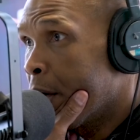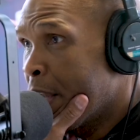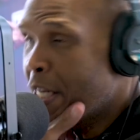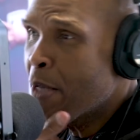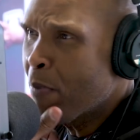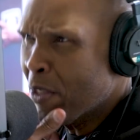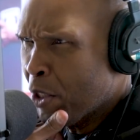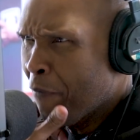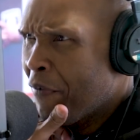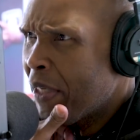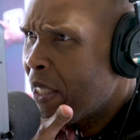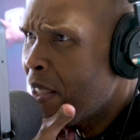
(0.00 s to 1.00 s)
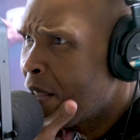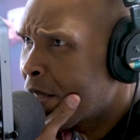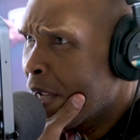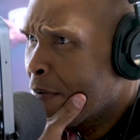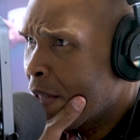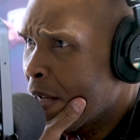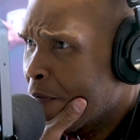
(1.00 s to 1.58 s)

Uh, and then what to Philly? Yeah, yeah.